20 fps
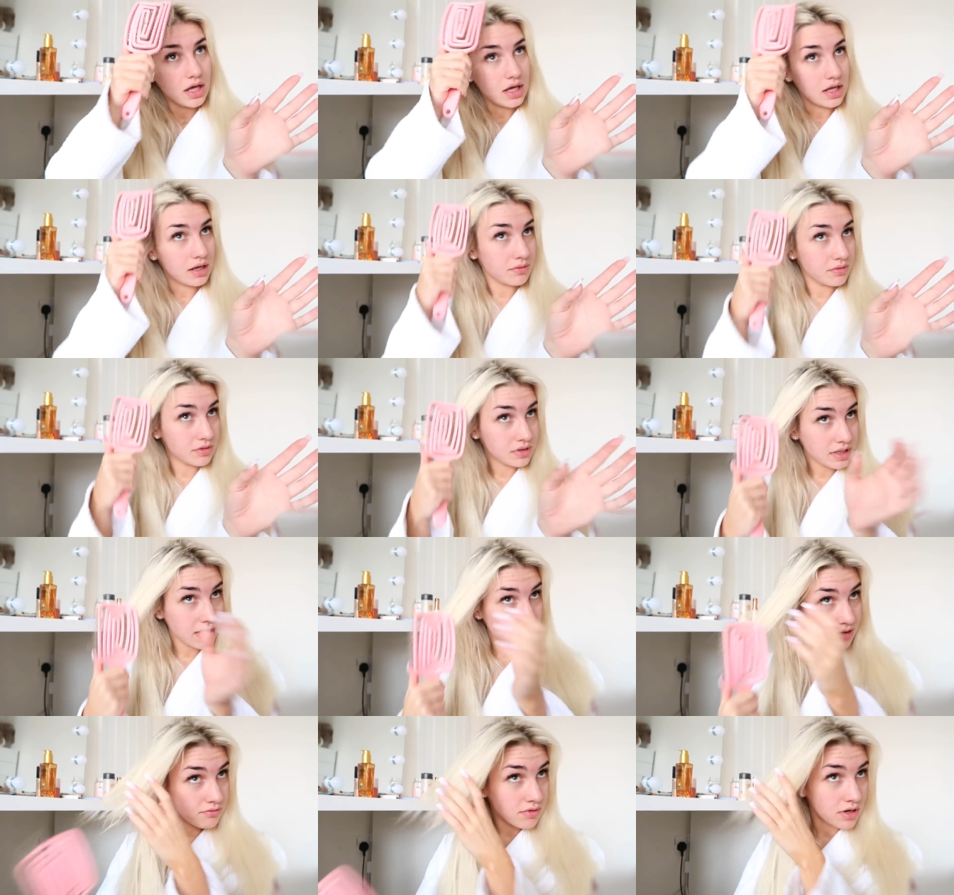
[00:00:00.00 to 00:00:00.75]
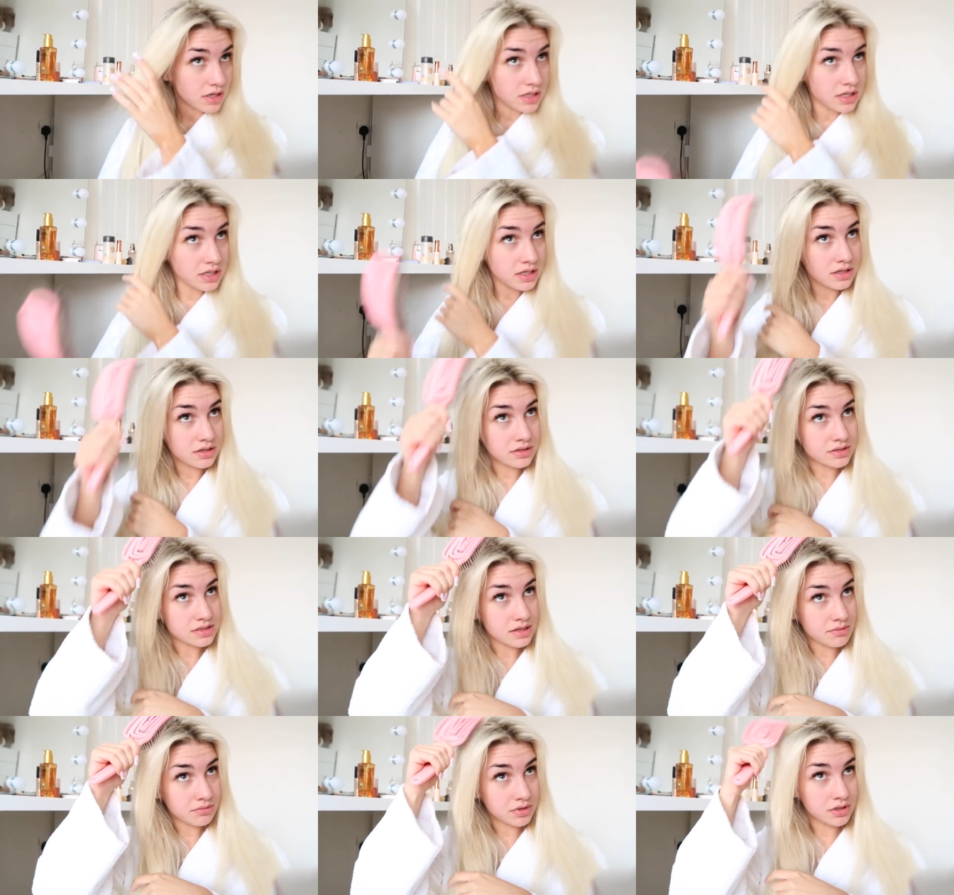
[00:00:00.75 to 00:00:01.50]
And I'm going to get ready
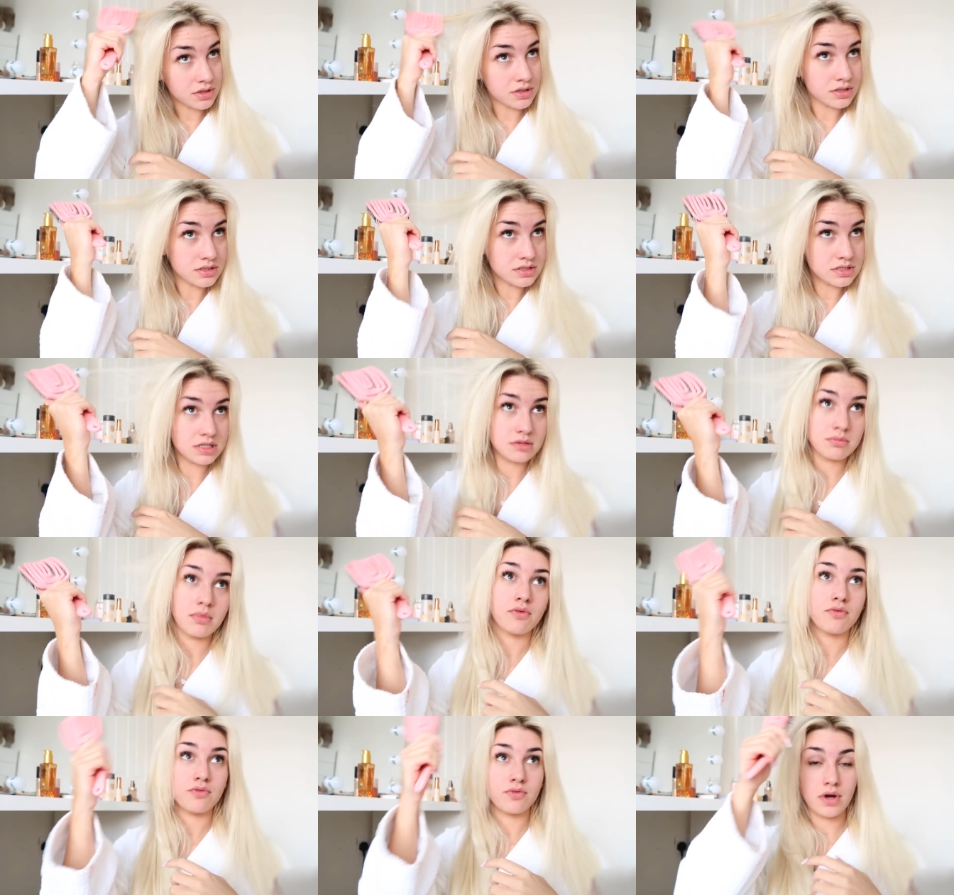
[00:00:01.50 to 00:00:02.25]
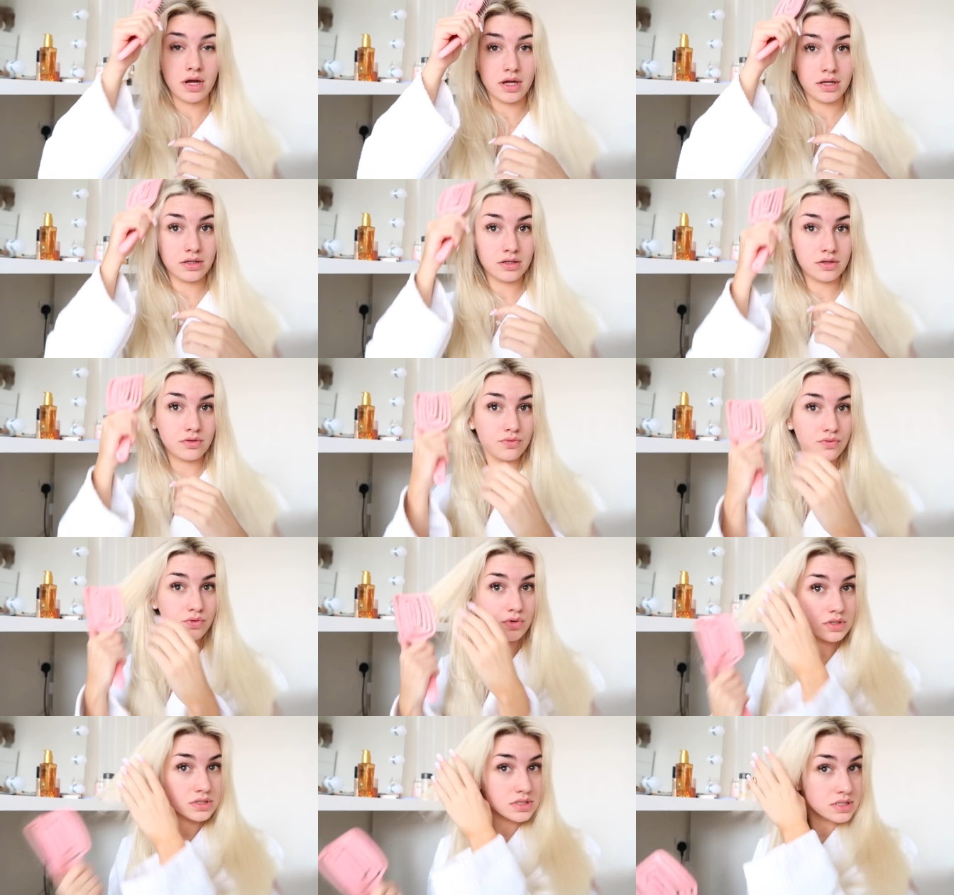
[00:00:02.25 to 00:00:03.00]
because I'm going to go see my friend
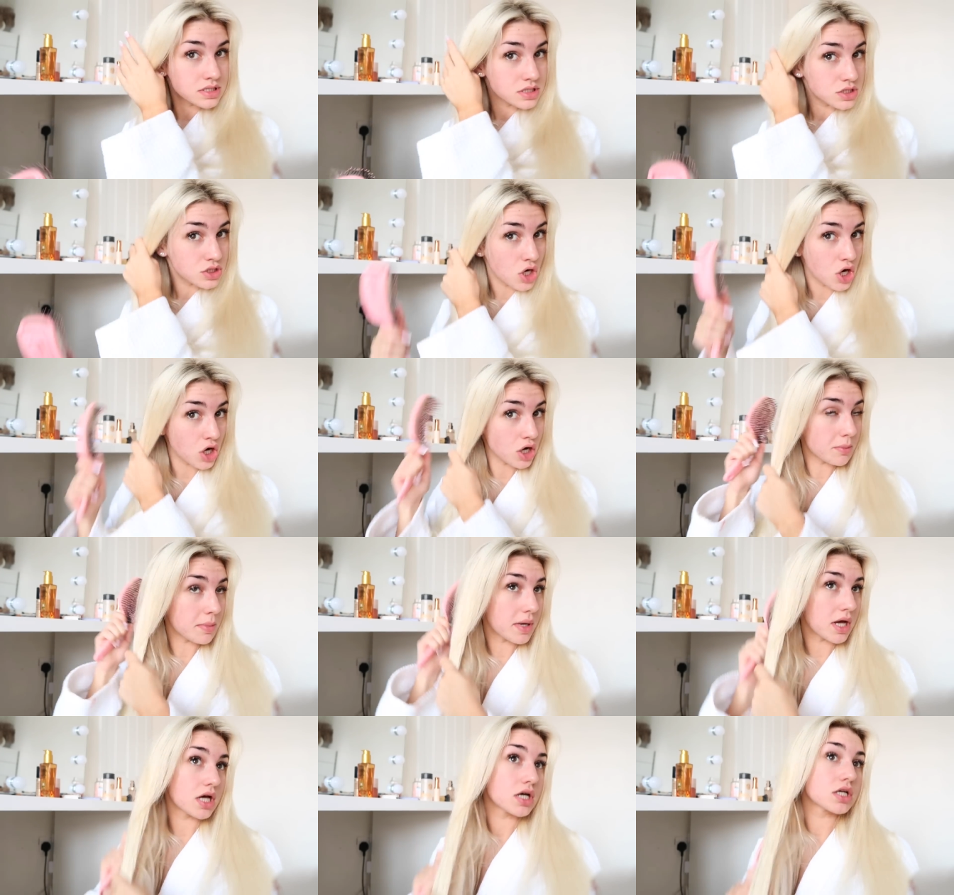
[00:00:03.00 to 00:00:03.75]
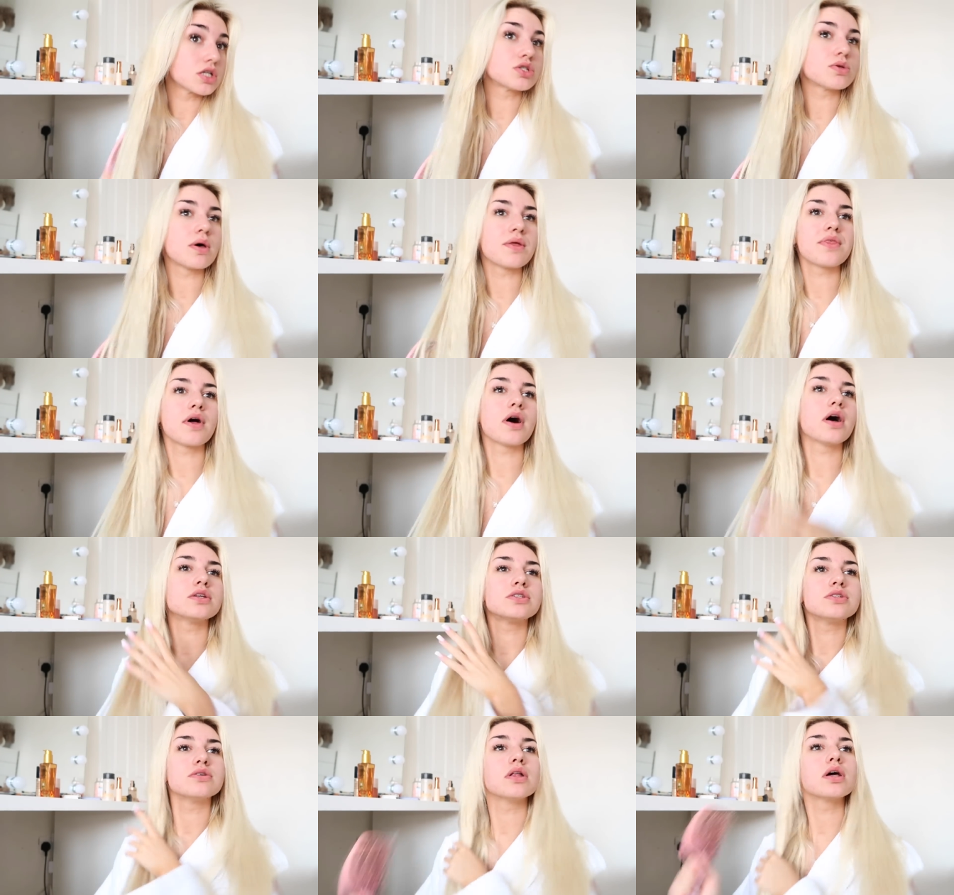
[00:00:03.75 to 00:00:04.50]
for a Starbucks. So I thought
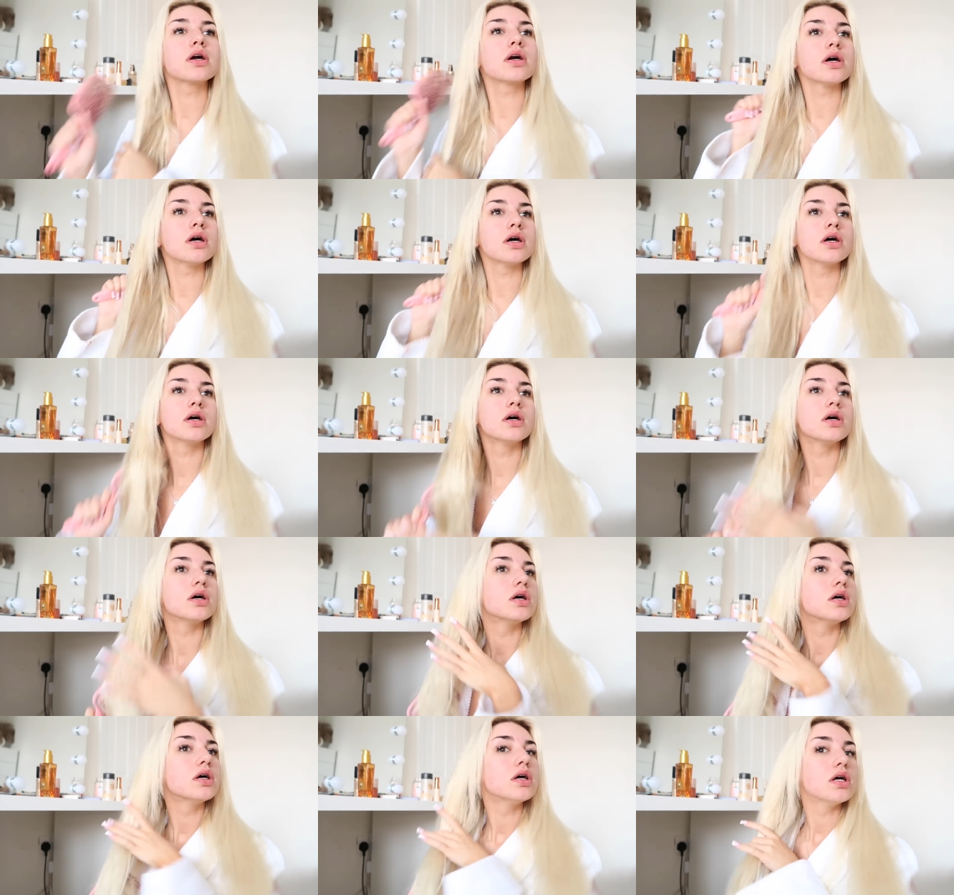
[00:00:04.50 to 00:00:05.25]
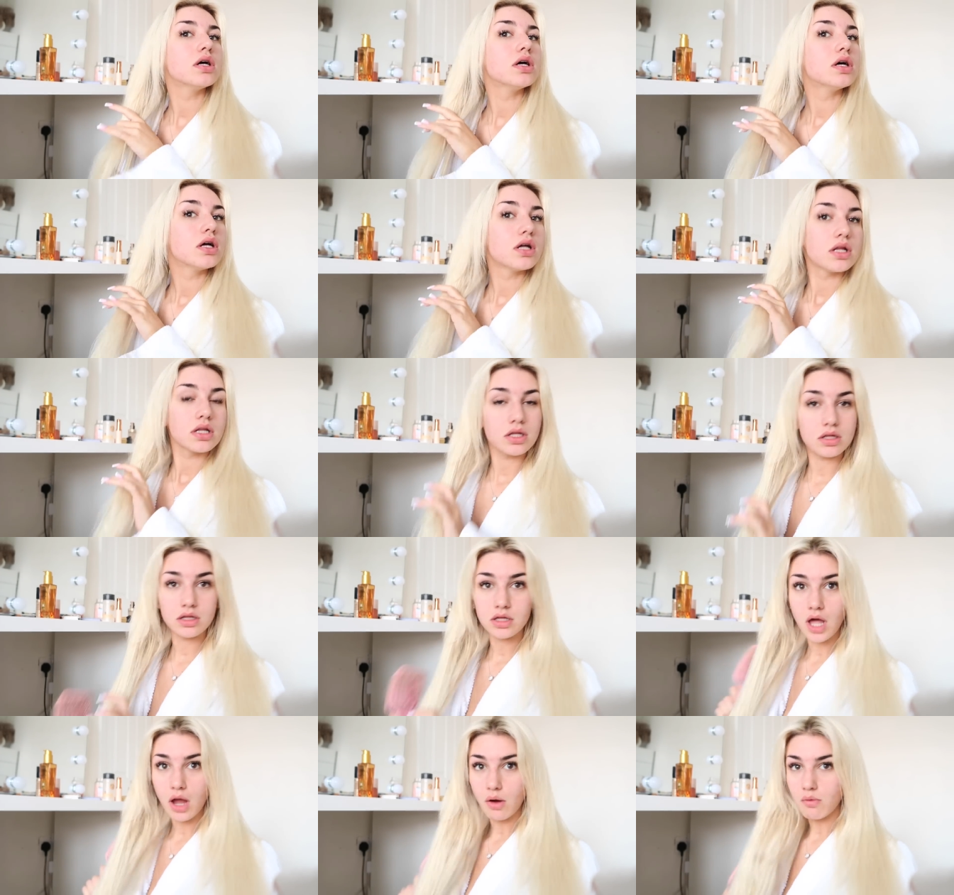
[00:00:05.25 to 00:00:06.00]
I'd do like a
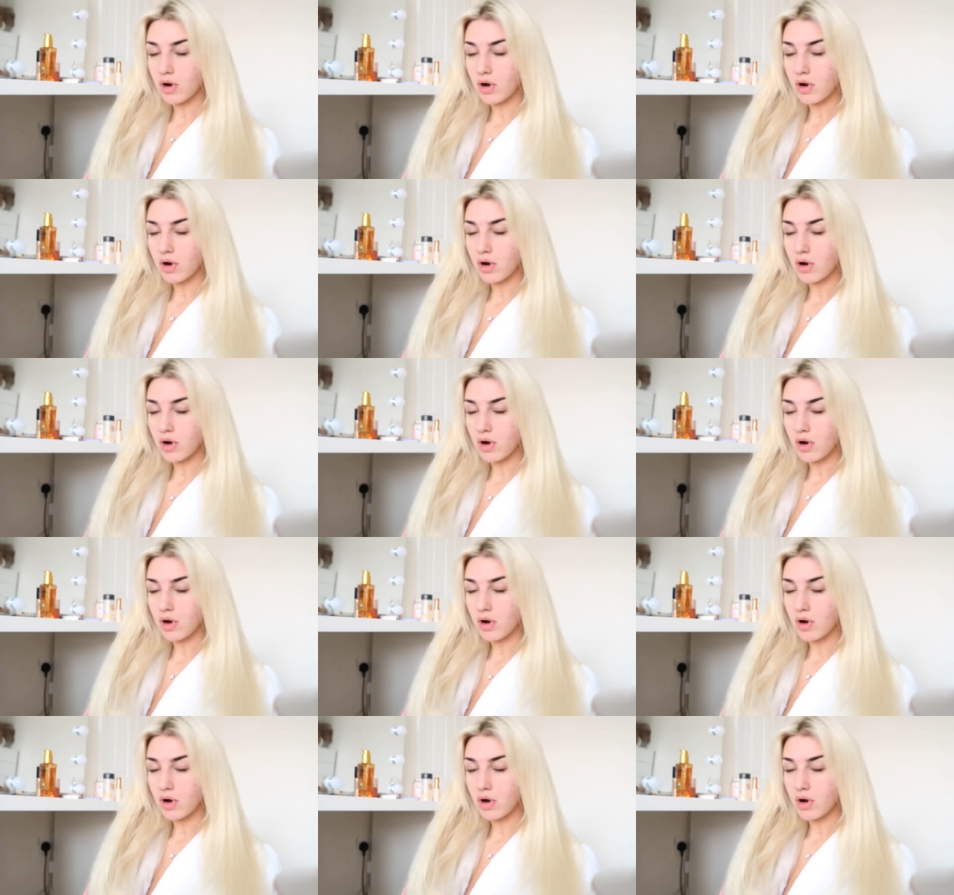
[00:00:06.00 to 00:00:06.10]
little get